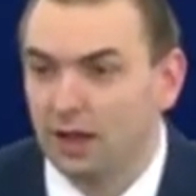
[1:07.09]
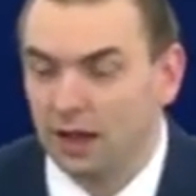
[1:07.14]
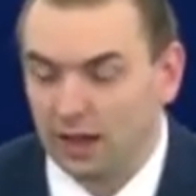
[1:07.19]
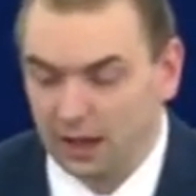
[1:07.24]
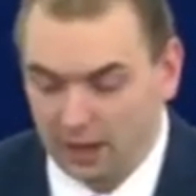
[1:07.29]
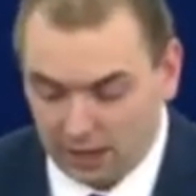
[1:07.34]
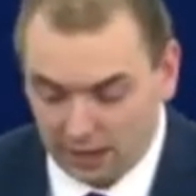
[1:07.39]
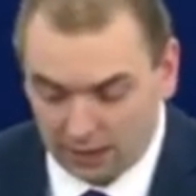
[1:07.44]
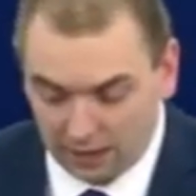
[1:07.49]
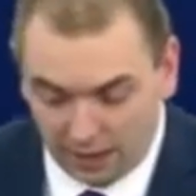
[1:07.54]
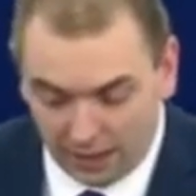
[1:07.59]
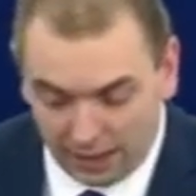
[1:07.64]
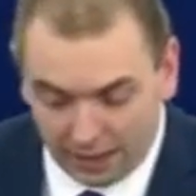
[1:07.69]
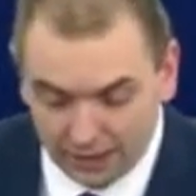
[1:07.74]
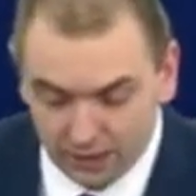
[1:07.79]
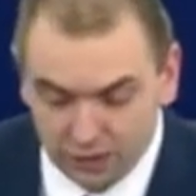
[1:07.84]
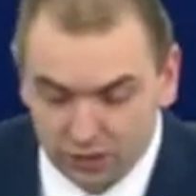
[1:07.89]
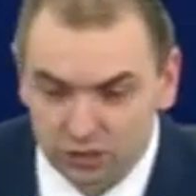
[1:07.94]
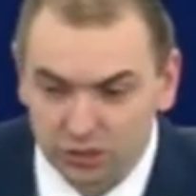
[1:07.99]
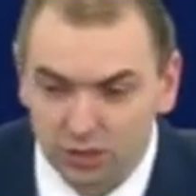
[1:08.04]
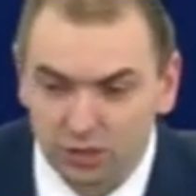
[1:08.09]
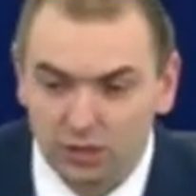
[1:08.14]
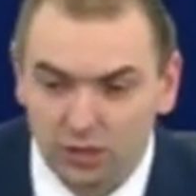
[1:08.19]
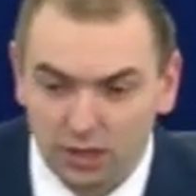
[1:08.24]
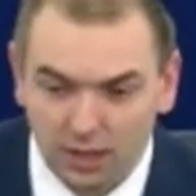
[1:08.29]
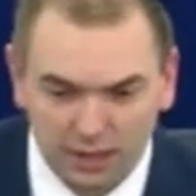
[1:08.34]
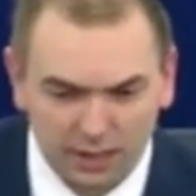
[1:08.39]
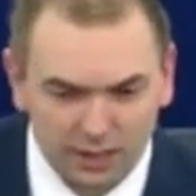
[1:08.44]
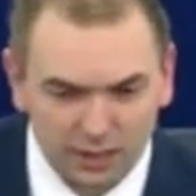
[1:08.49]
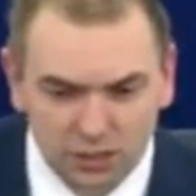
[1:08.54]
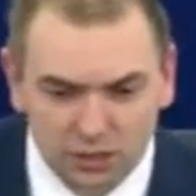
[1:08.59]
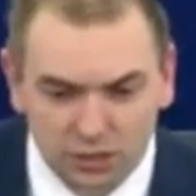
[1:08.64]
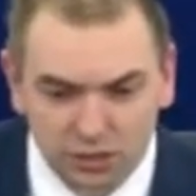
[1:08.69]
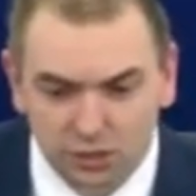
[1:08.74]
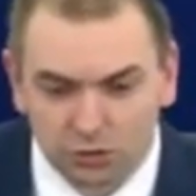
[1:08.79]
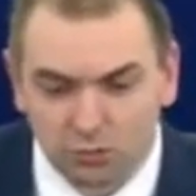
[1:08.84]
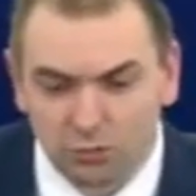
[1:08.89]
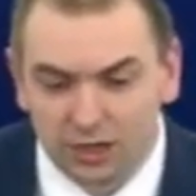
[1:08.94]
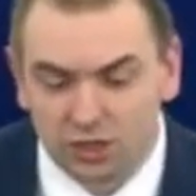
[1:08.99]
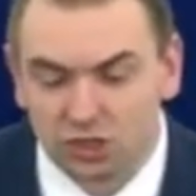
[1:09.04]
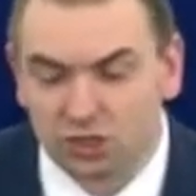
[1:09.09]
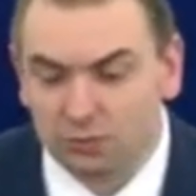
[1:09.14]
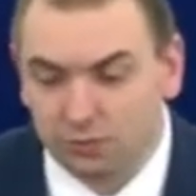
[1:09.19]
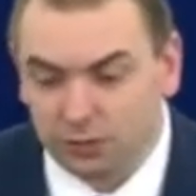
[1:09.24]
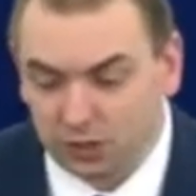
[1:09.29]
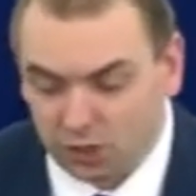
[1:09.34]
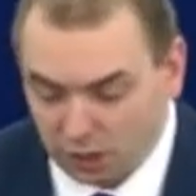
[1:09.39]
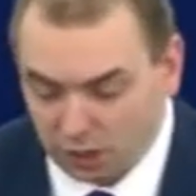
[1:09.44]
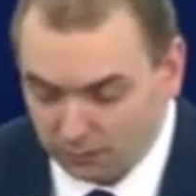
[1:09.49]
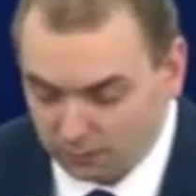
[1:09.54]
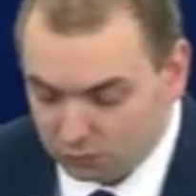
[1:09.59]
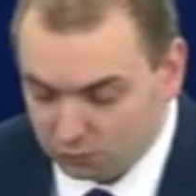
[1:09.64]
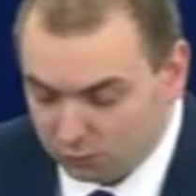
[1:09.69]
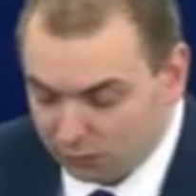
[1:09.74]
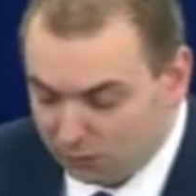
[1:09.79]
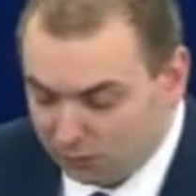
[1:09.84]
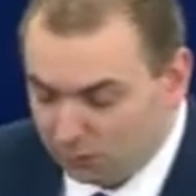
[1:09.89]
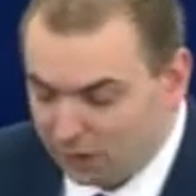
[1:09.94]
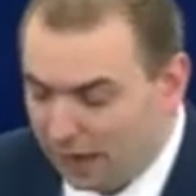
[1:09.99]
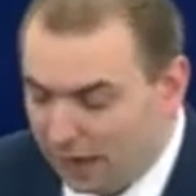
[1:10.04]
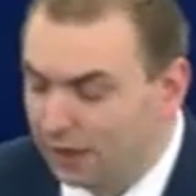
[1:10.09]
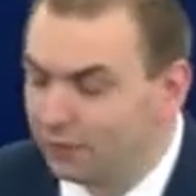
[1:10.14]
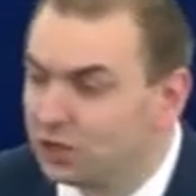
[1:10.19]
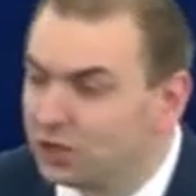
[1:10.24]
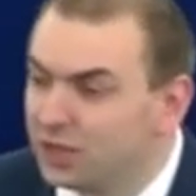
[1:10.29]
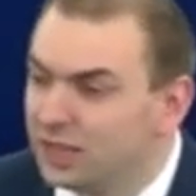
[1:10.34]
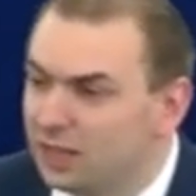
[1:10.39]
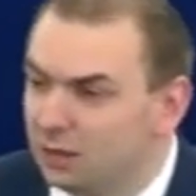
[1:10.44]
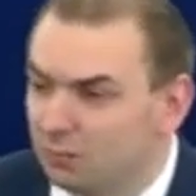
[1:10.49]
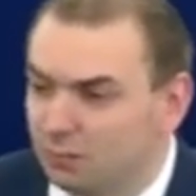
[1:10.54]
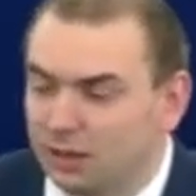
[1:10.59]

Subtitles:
So the question becomes, will we have a deal?